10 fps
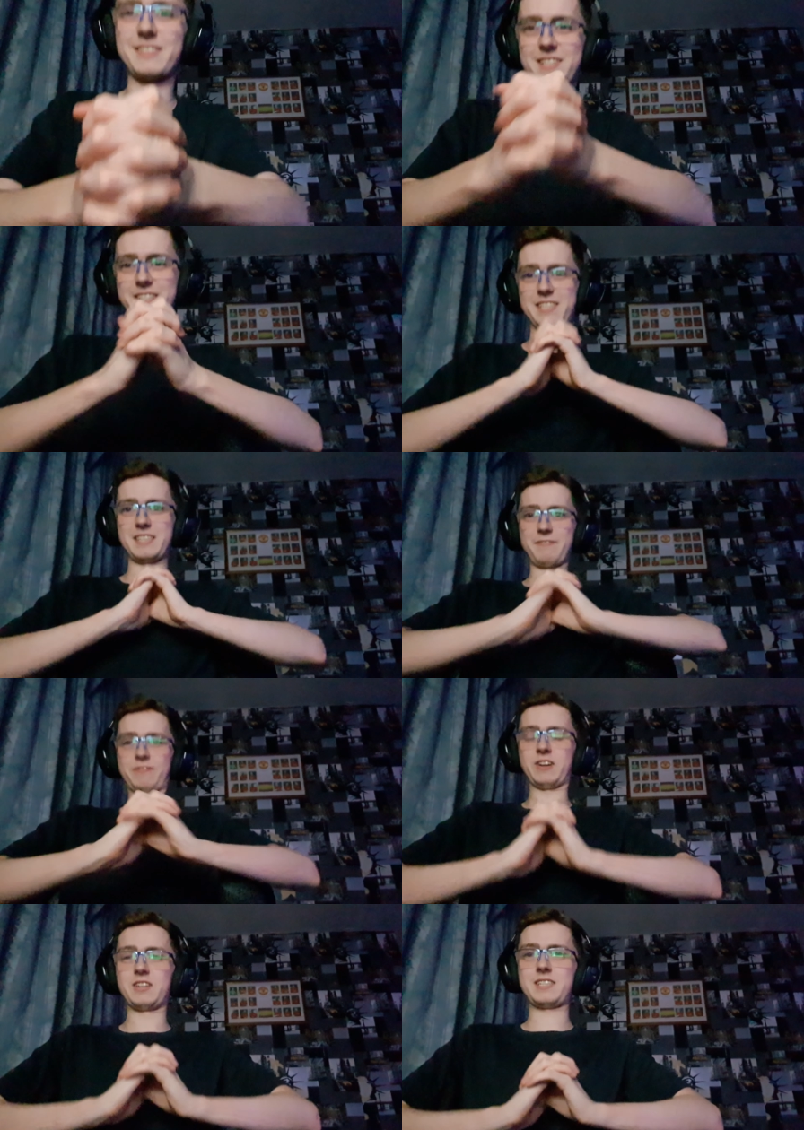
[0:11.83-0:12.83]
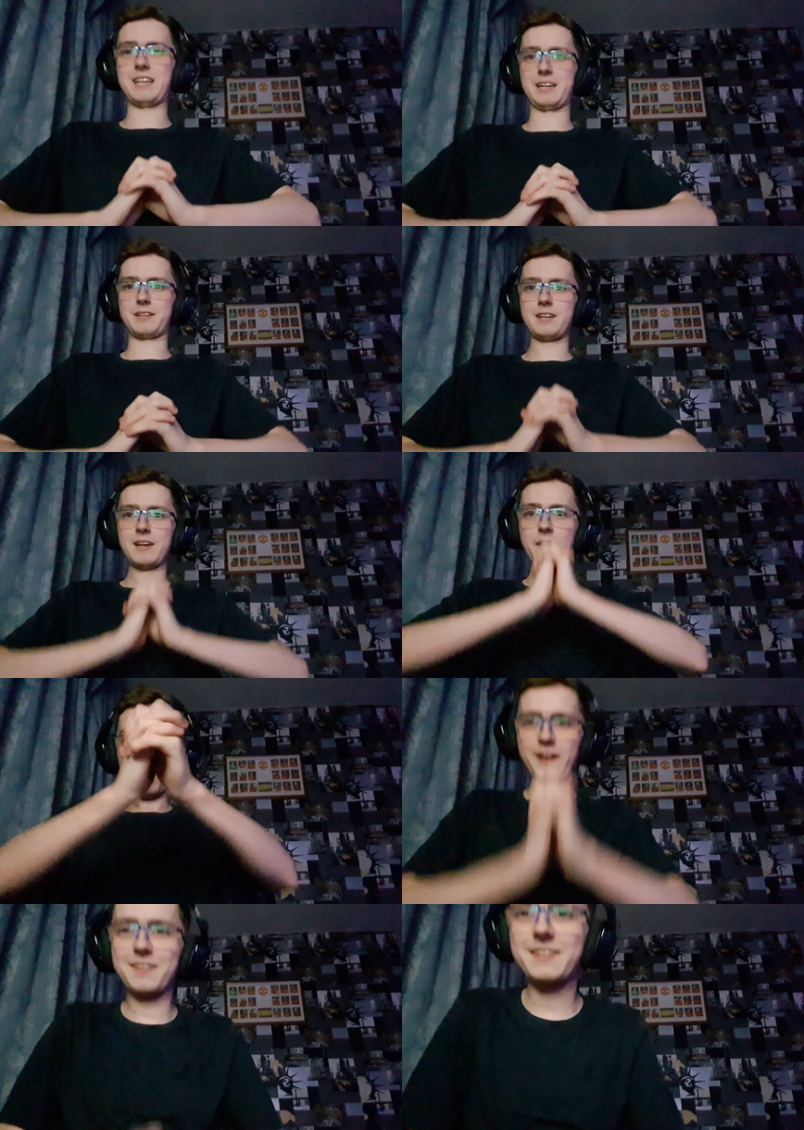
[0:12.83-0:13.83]
of 16 first leg.
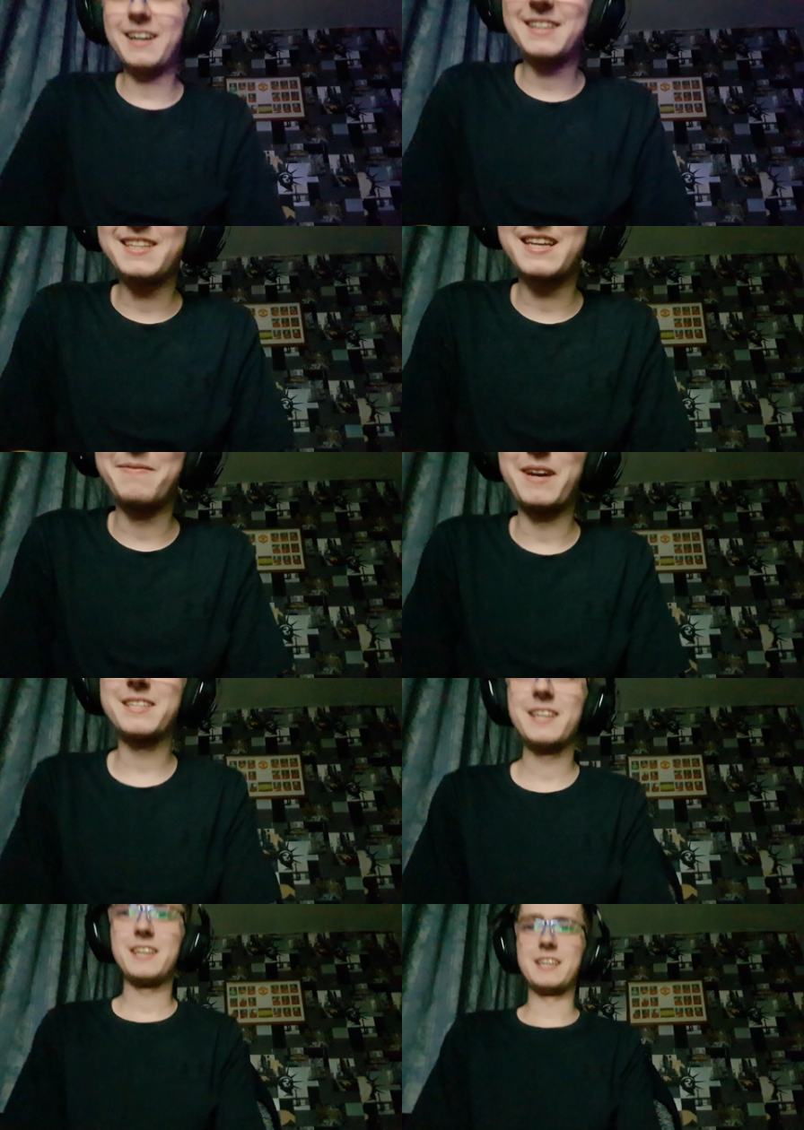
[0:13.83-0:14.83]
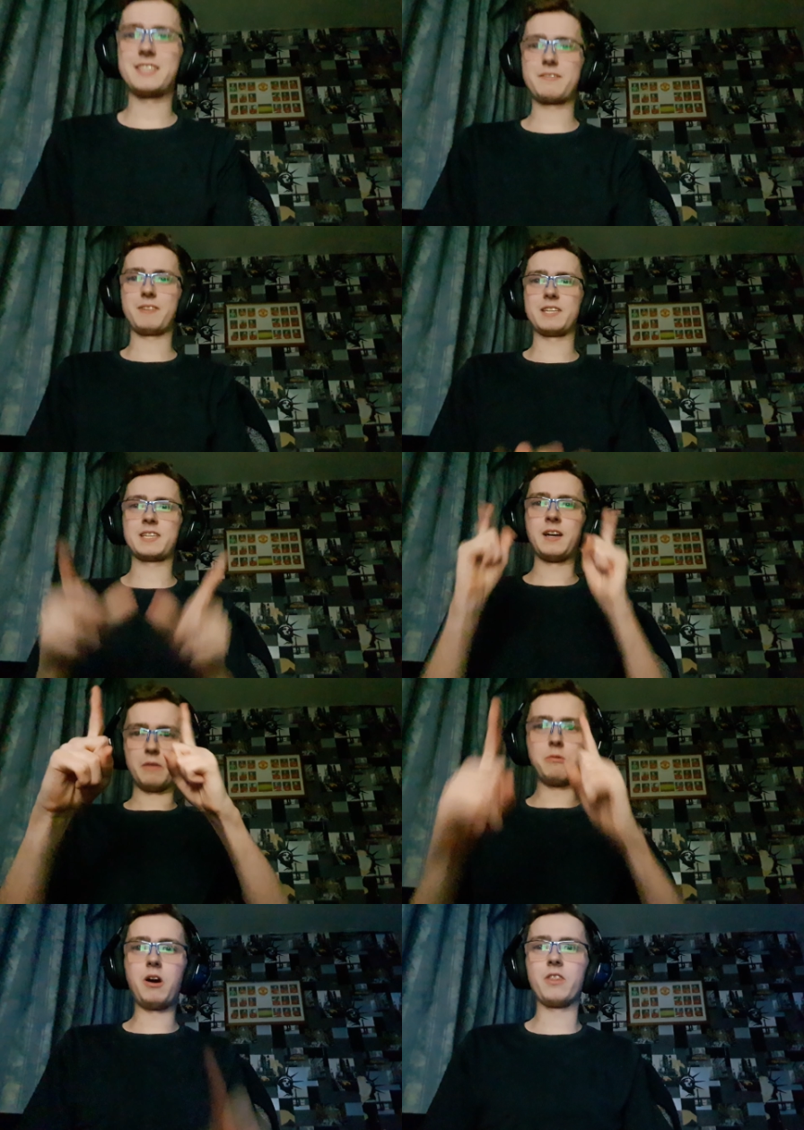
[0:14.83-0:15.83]
Hello guys, it's Lemed. It just finished
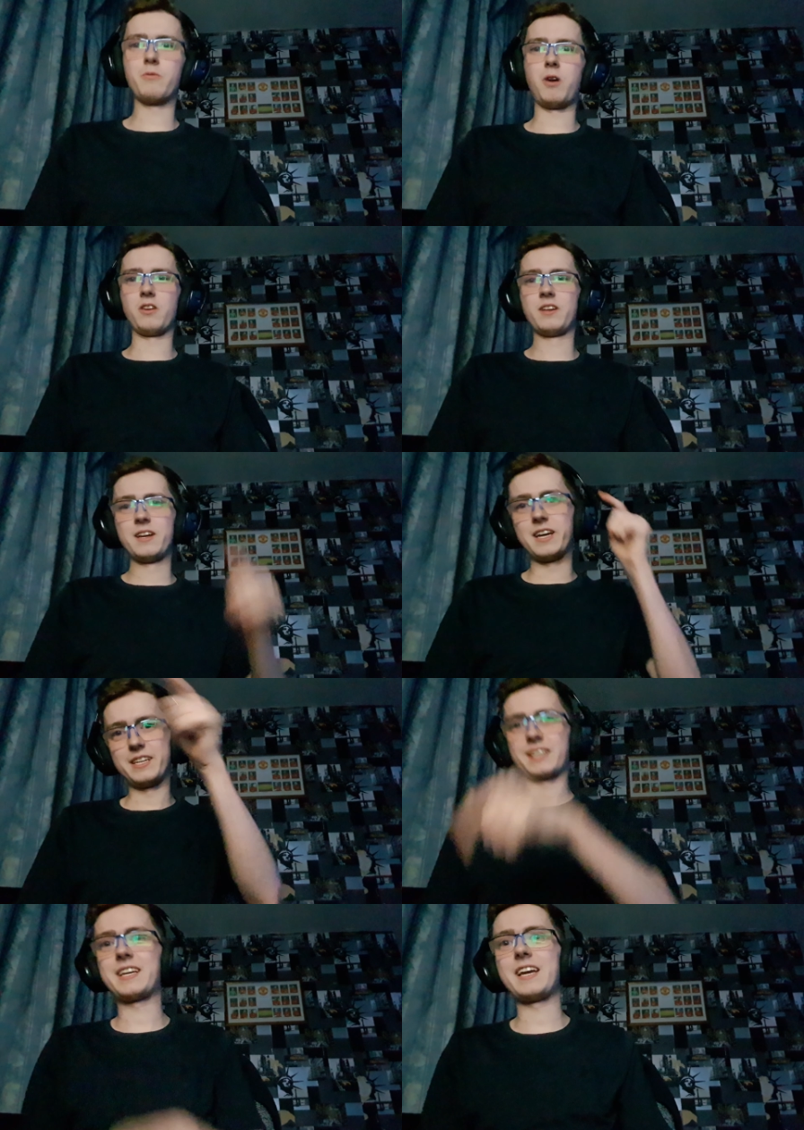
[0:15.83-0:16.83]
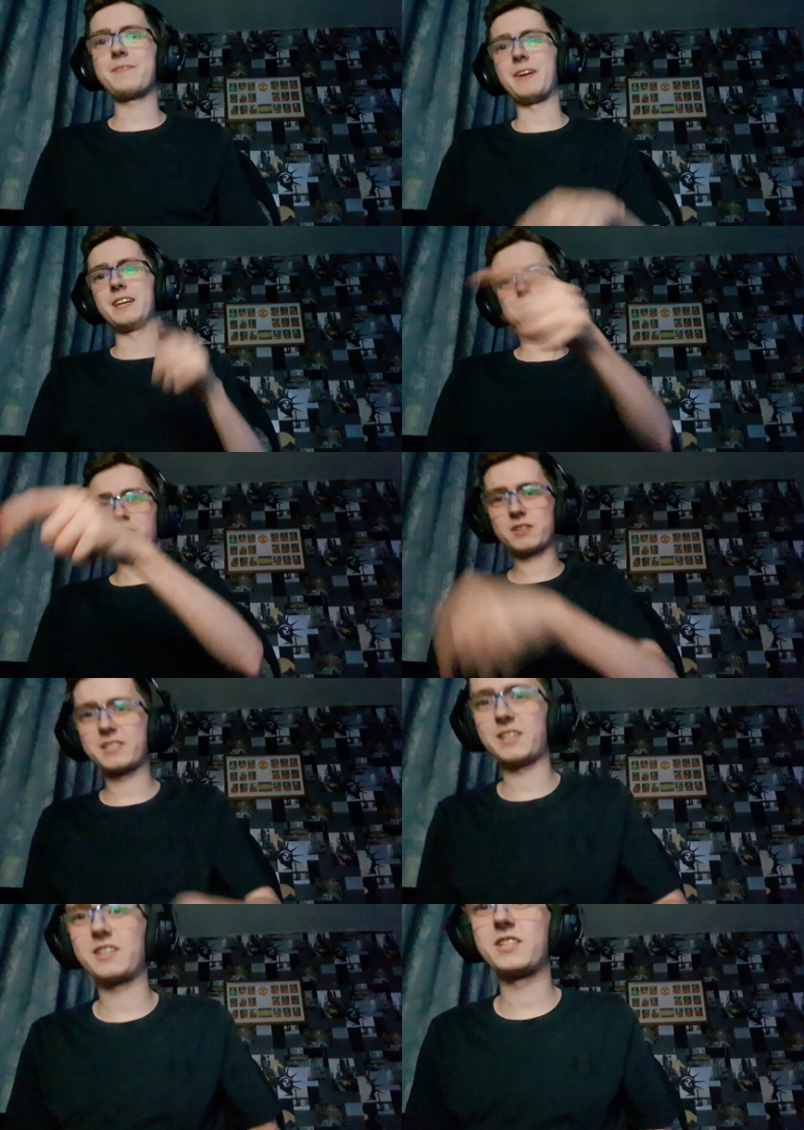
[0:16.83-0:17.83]
one one in the game in the Wolf
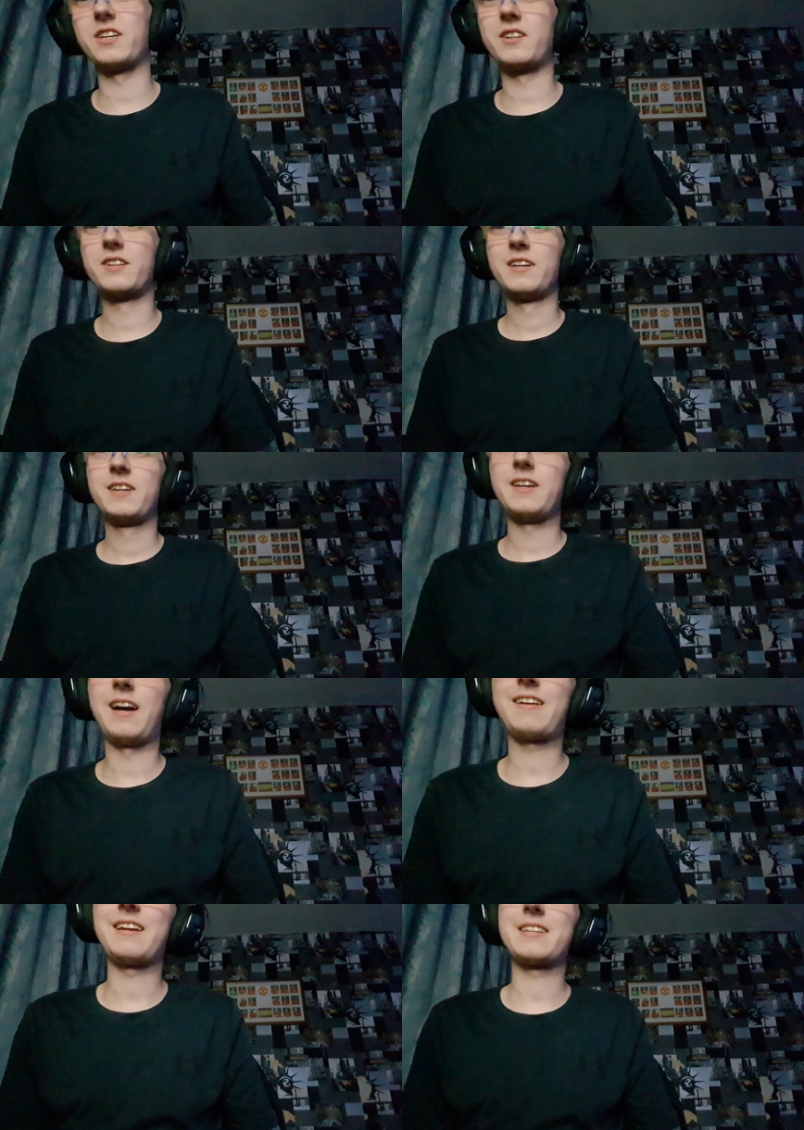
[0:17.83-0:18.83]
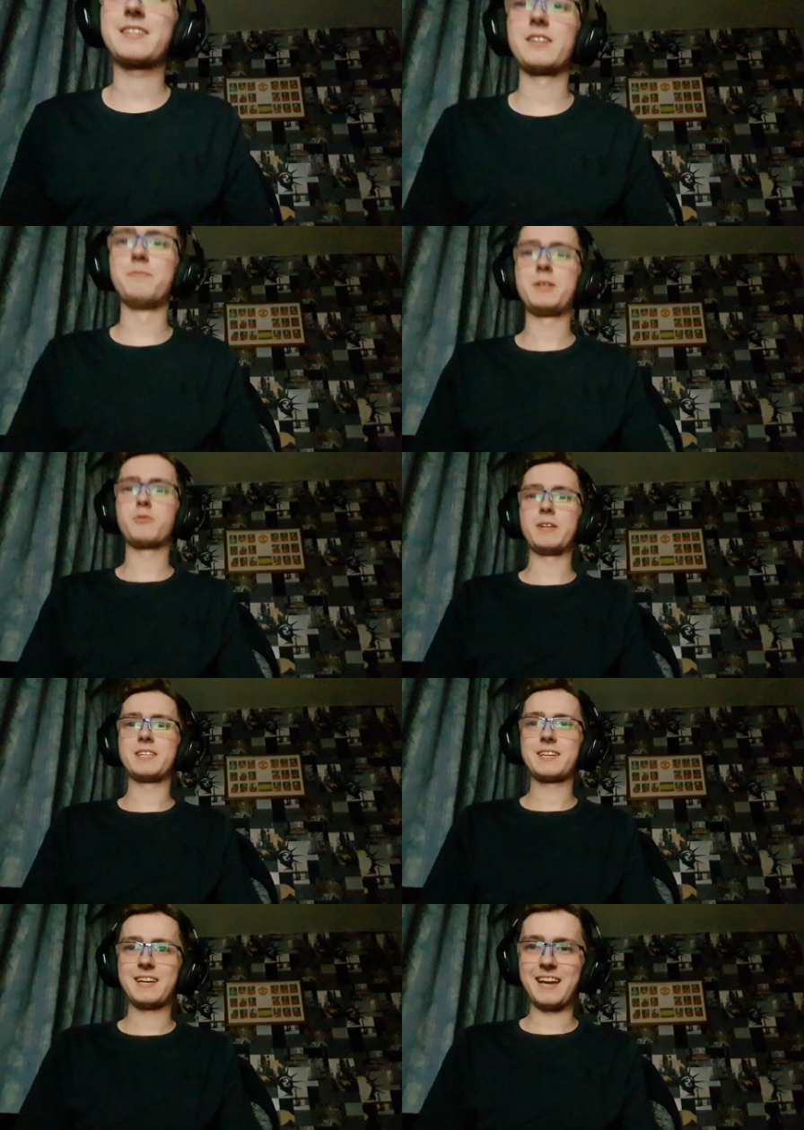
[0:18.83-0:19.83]
Stadion, Atletico Madrid.